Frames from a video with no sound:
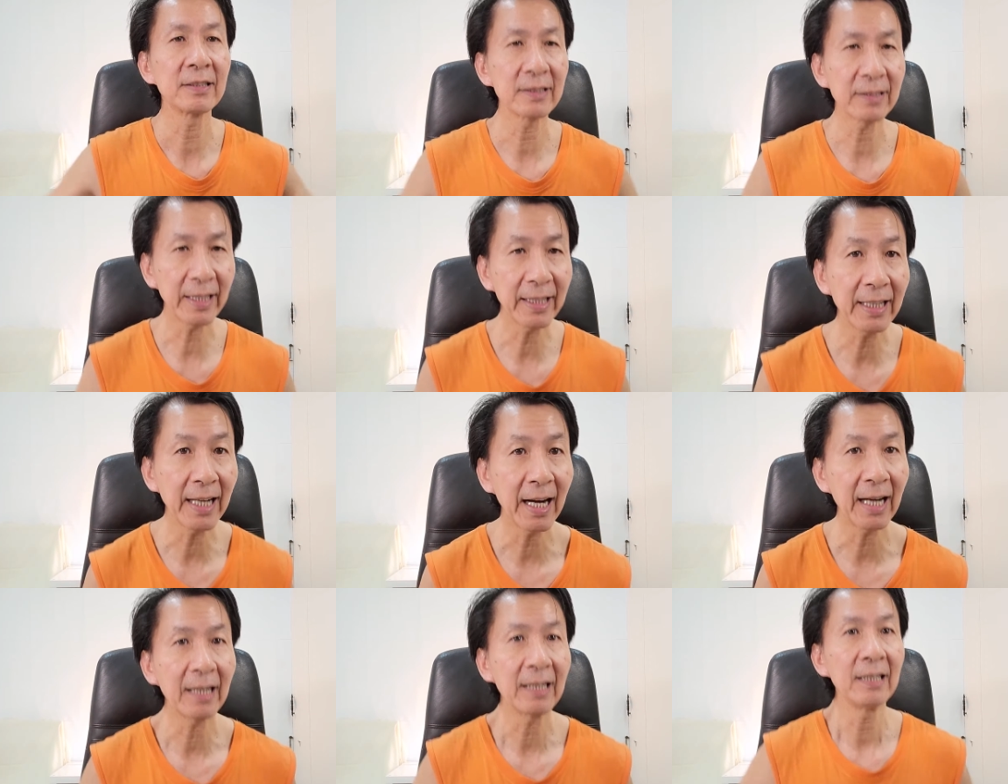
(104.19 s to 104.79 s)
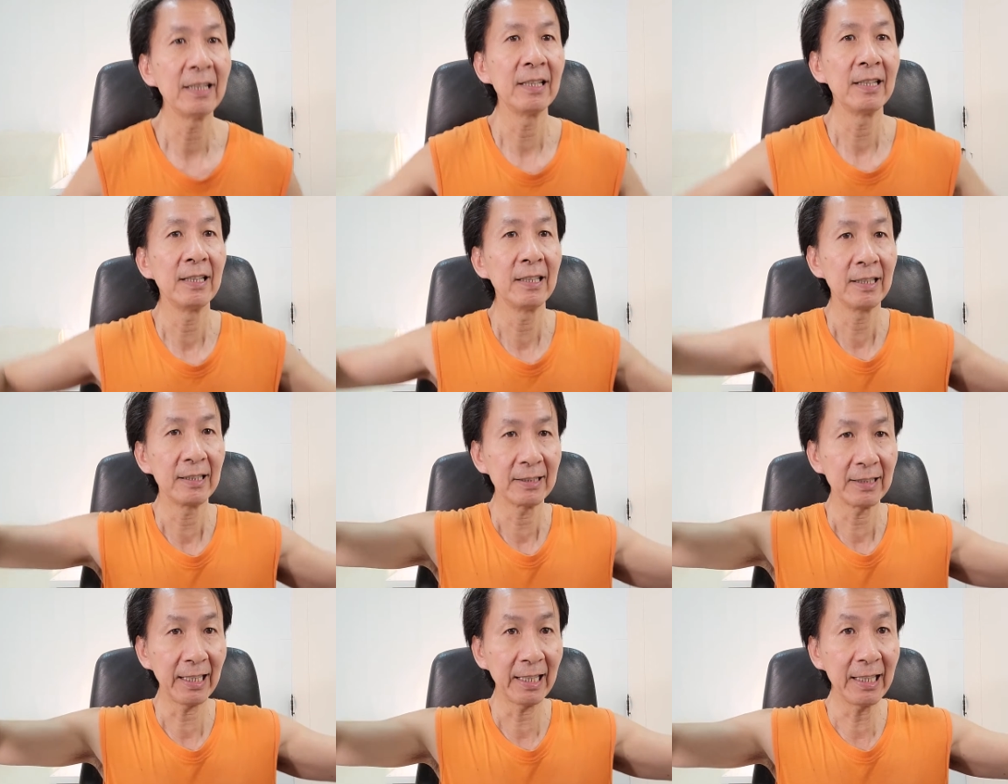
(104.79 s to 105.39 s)
They are
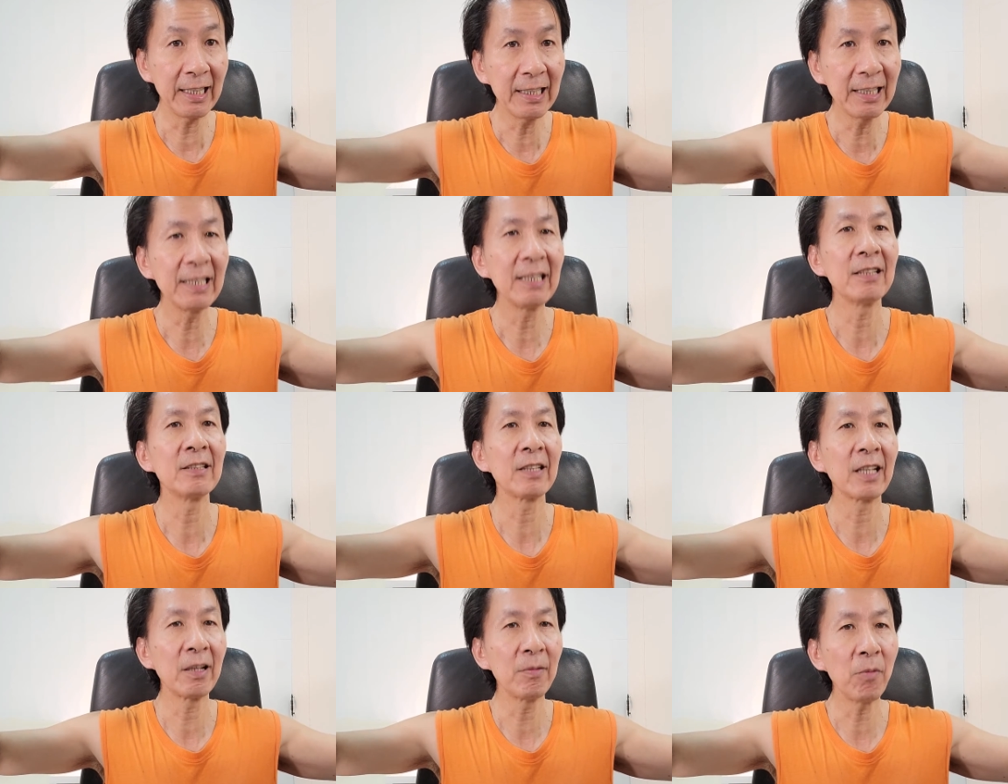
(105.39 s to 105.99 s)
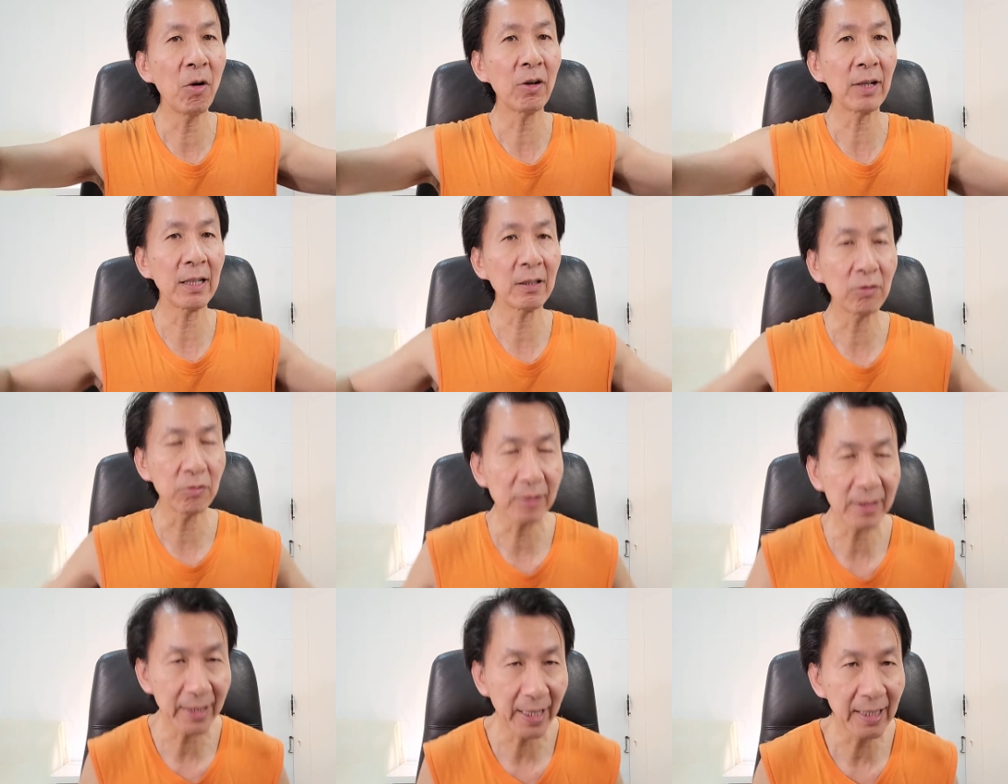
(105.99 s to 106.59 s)
they they more like
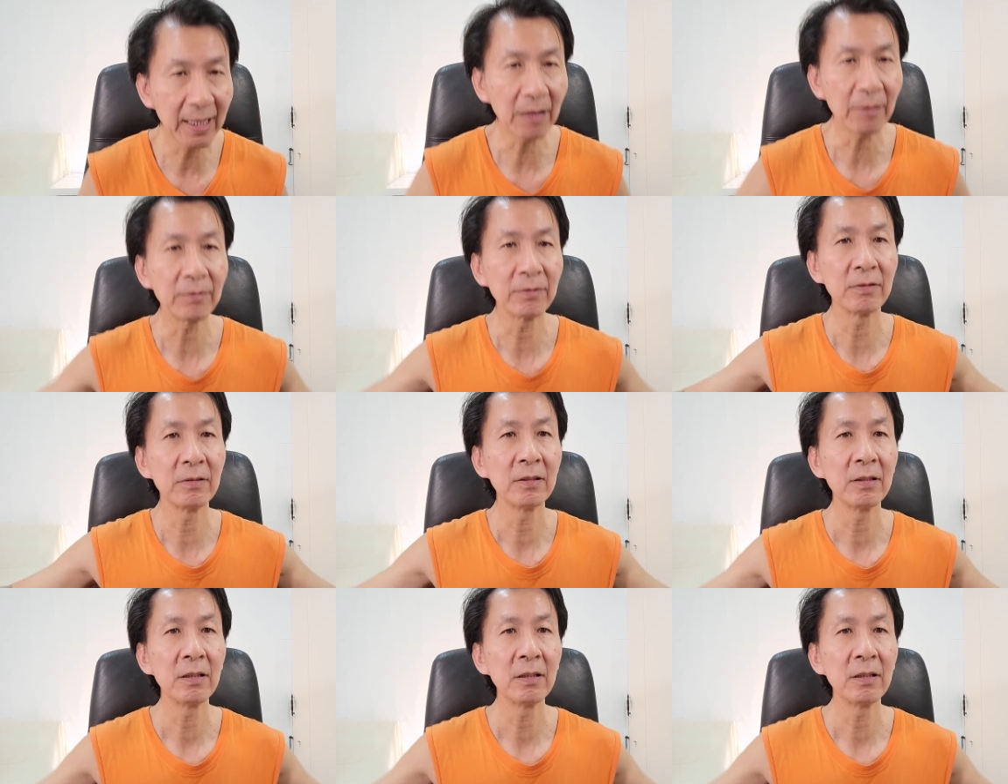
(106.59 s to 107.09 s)
to stand up.